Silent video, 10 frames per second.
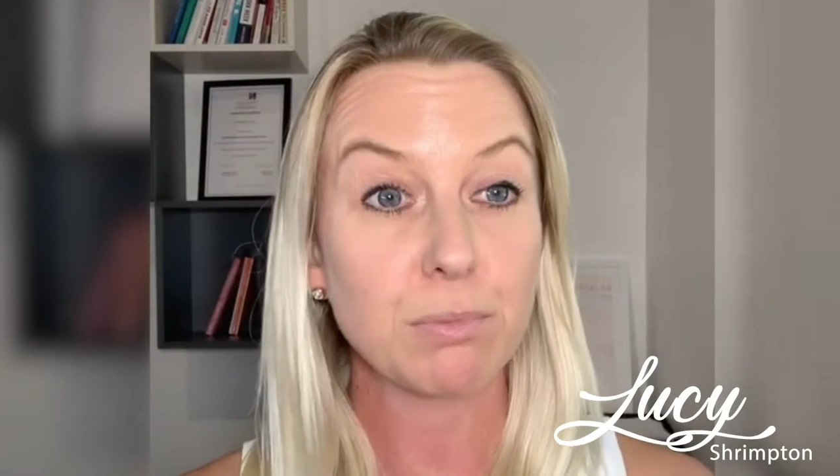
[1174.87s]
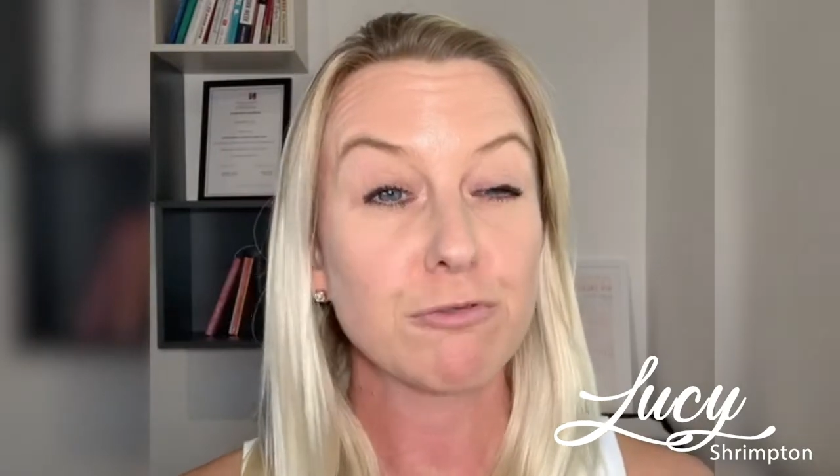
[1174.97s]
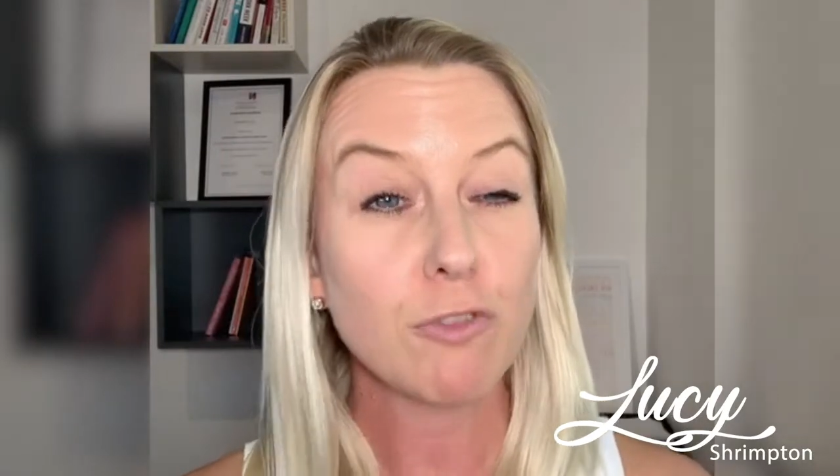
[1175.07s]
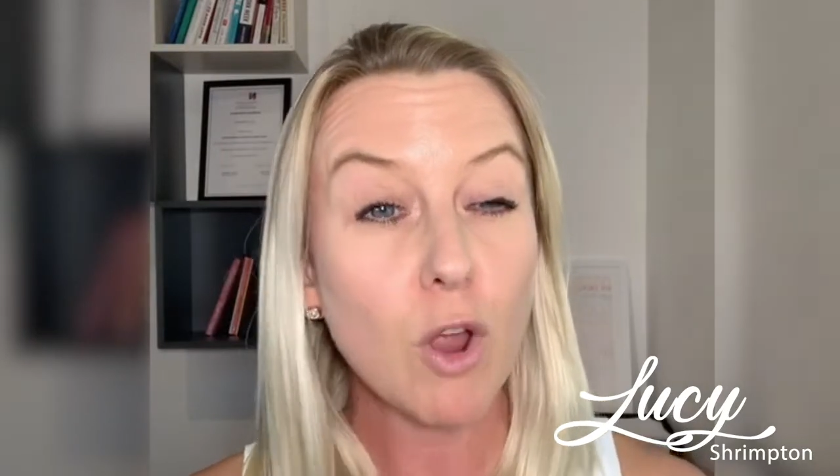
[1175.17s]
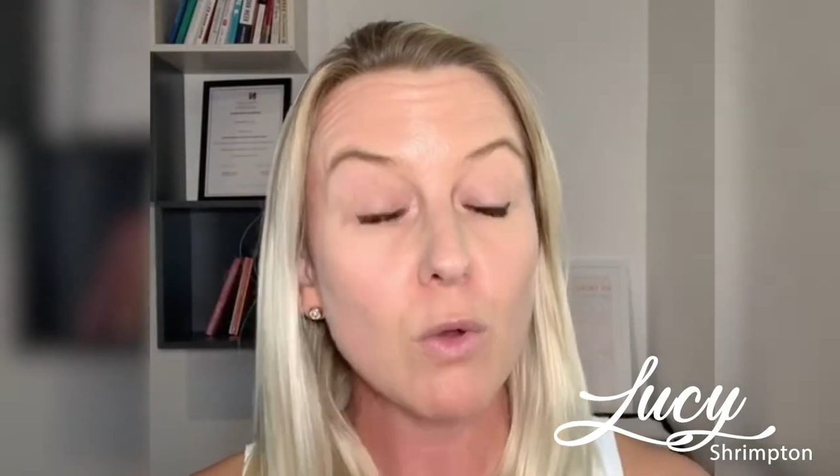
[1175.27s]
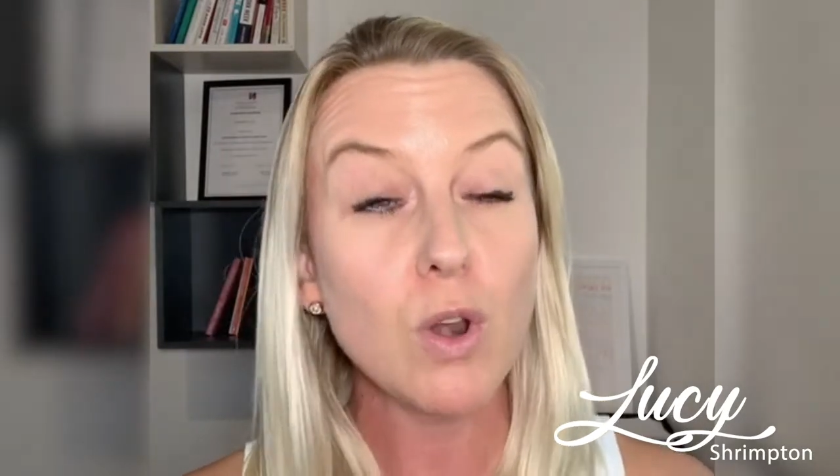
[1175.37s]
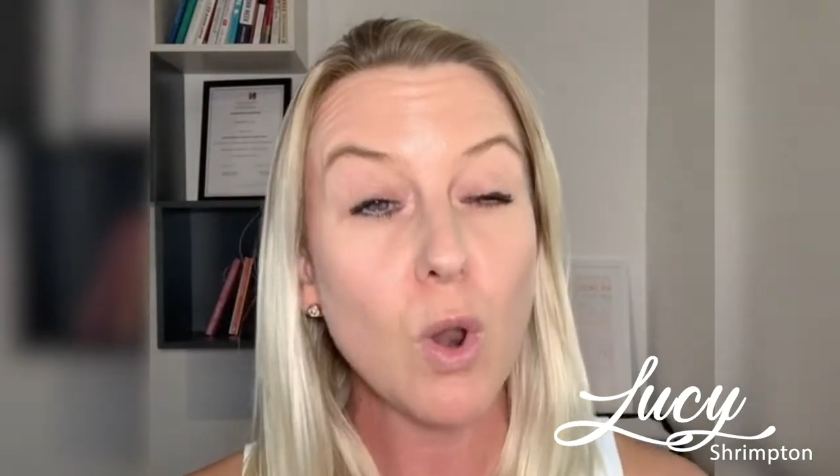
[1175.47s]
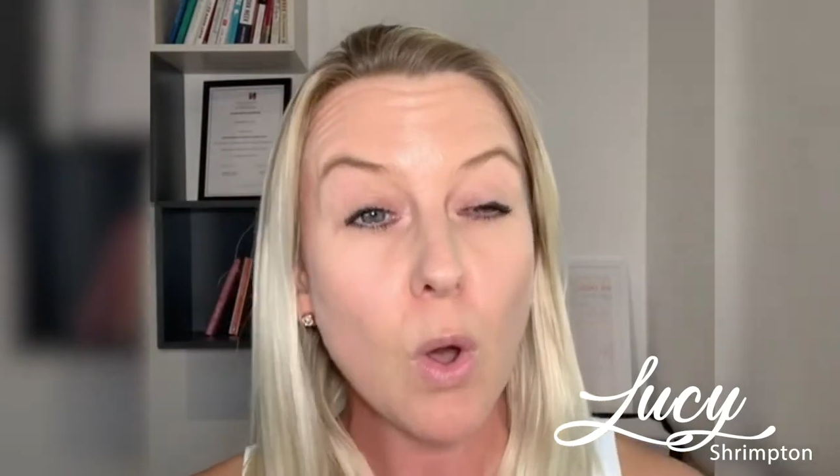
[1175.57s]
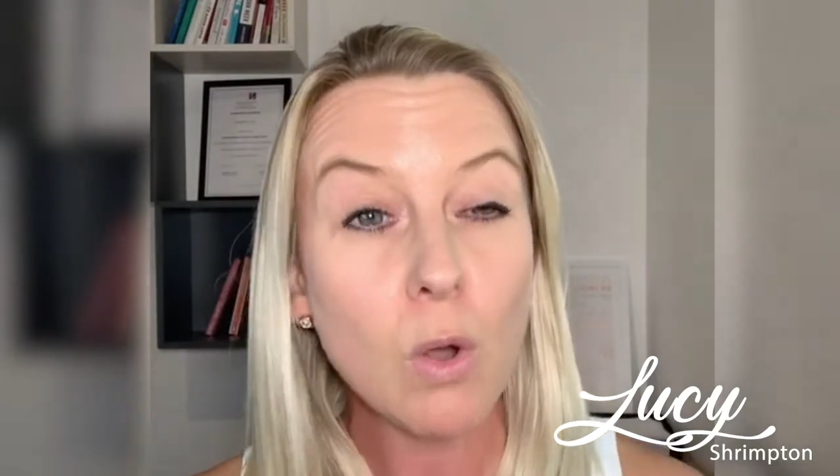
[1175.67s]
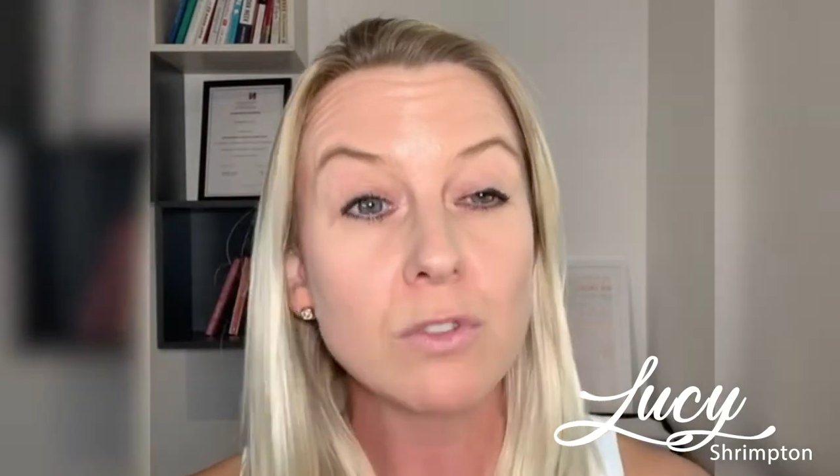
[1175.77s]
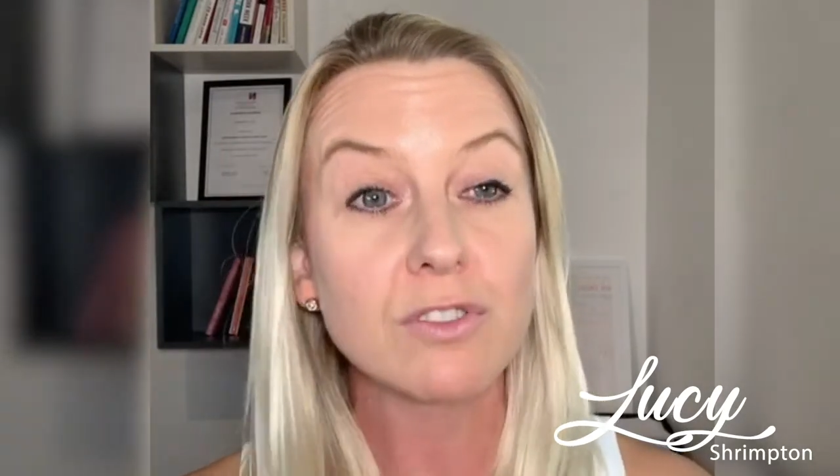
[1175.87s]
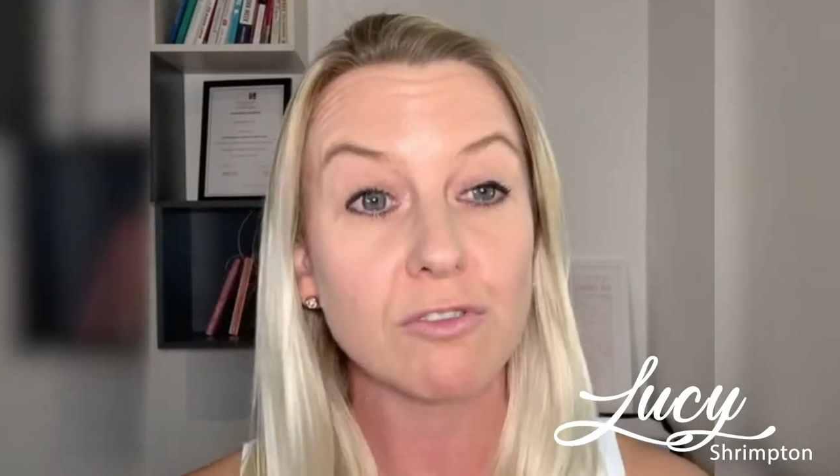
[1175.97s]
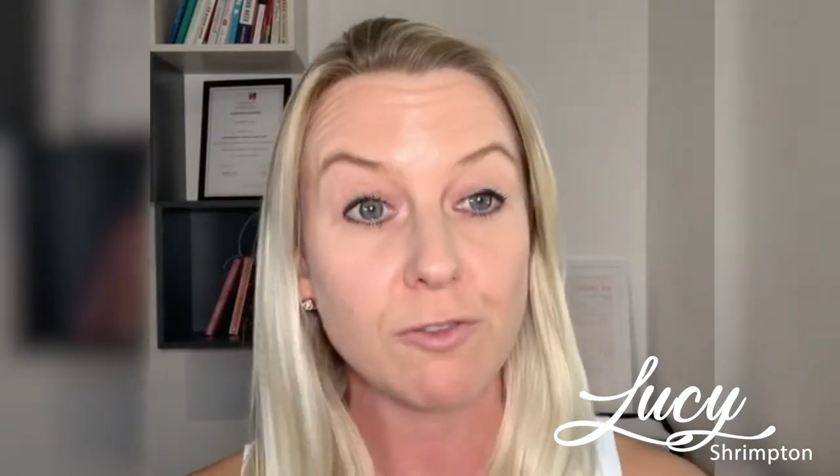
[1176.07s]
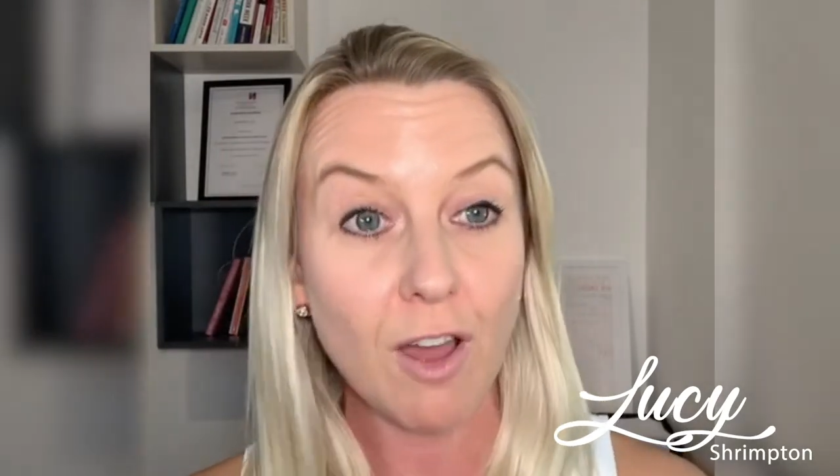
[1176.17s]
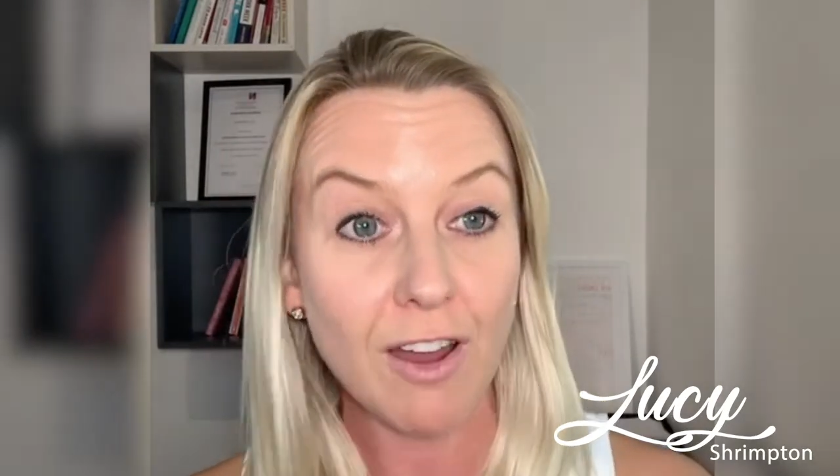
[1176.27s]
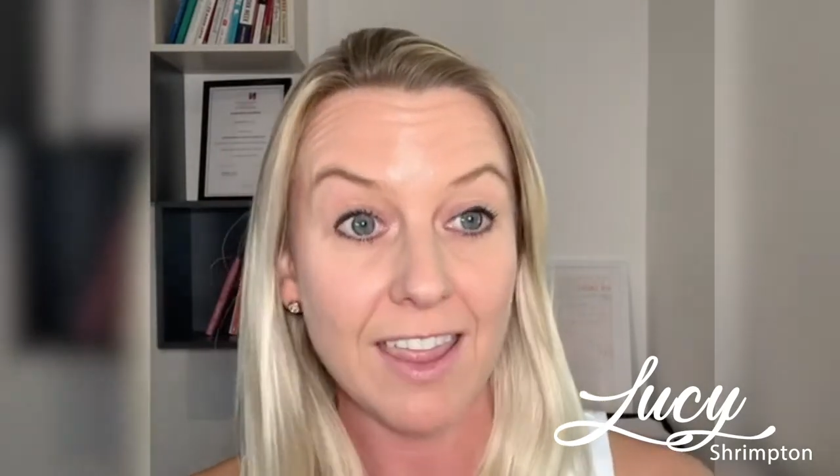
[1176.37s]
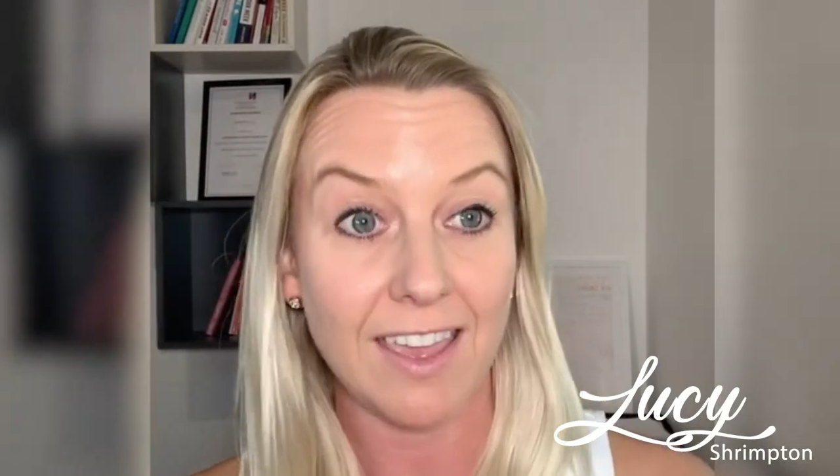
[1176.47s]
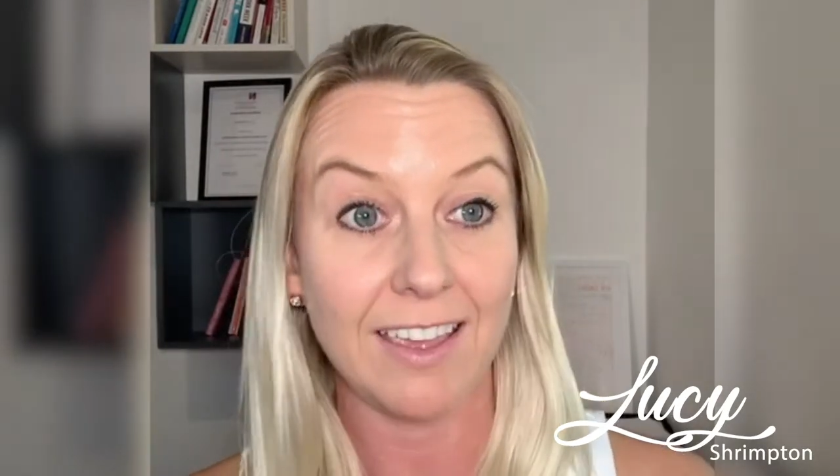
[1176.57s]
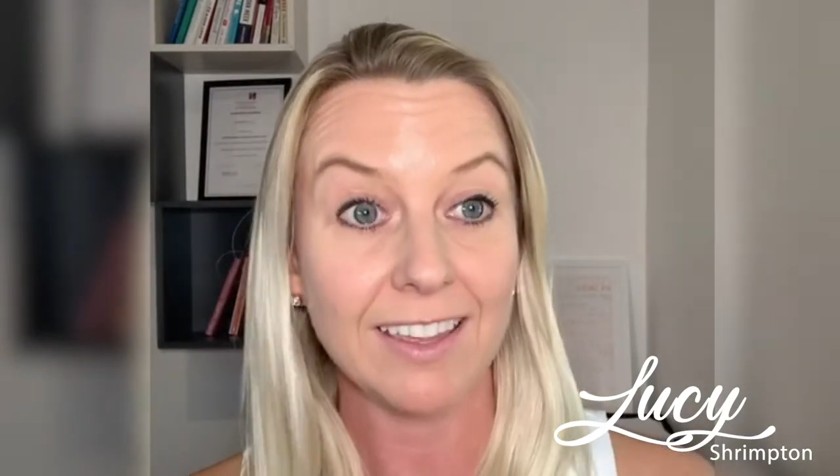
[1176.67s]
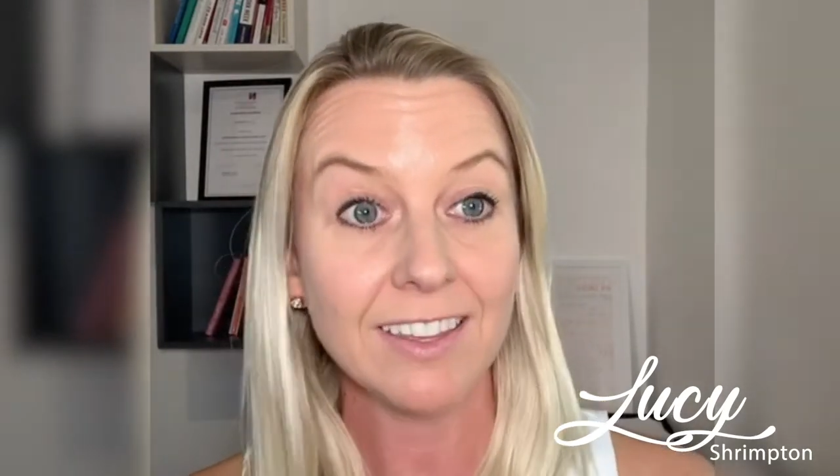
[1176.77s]
prolonged
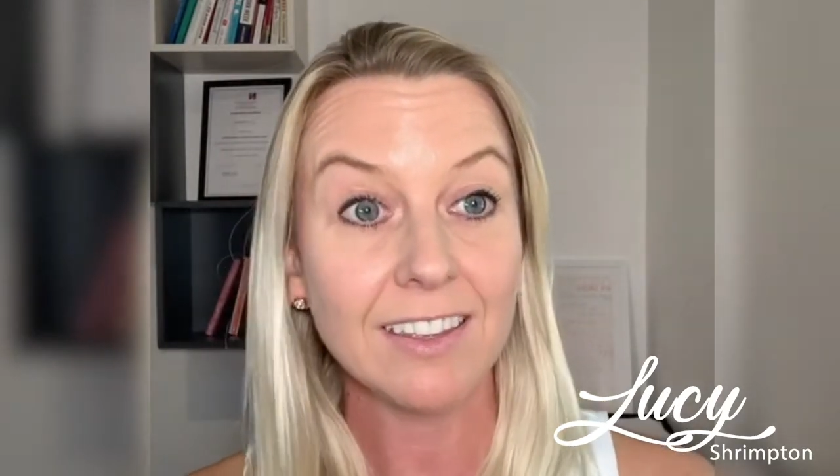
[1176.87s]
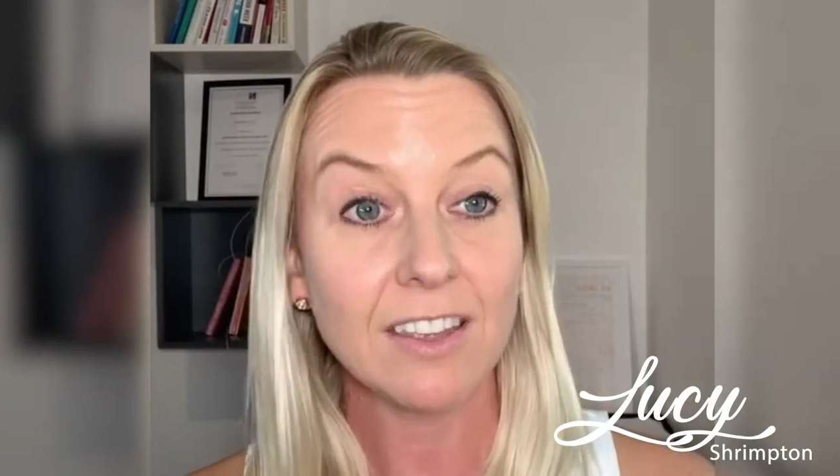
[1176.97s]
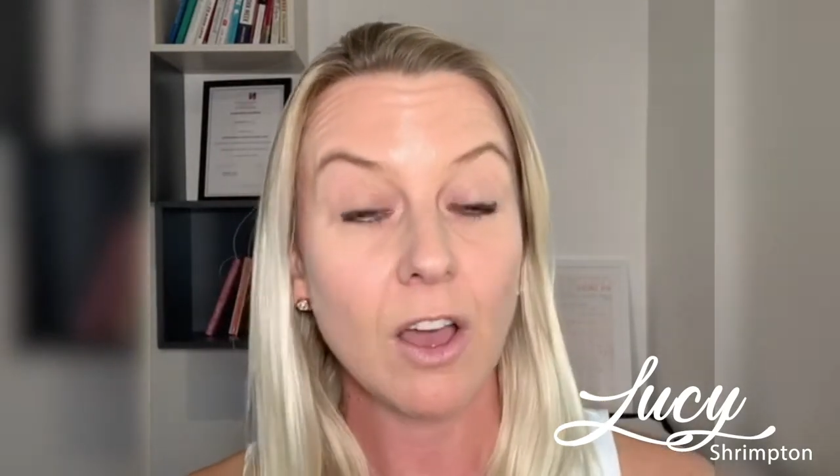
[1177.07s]
crying